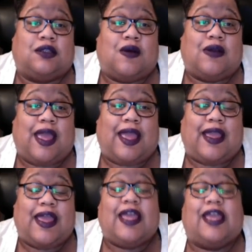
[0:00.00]

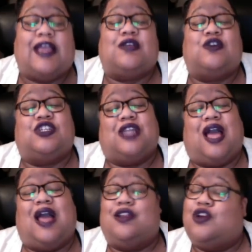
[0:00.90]
Okay, and so she did.
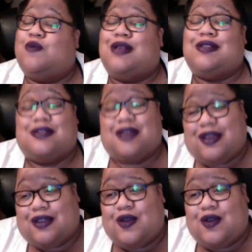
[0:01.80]
I, you're my son.